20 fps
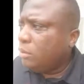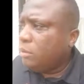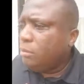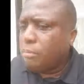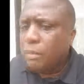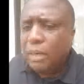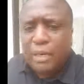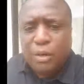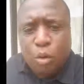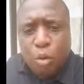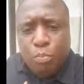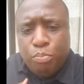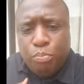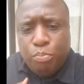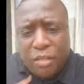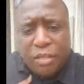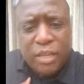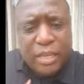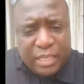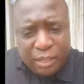My little
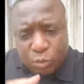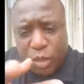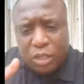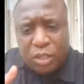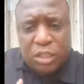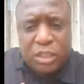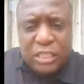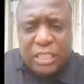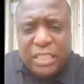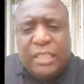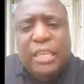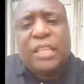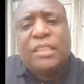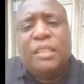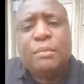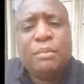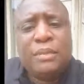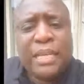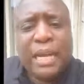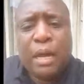brother, he's watching. He cut
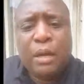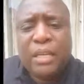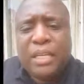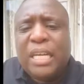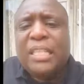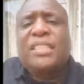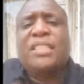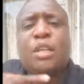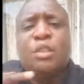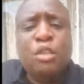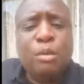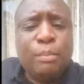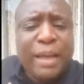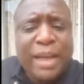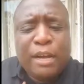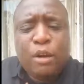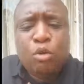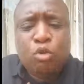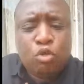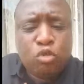them down. He cut down the
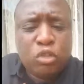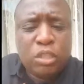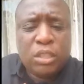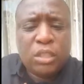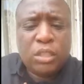mango trees.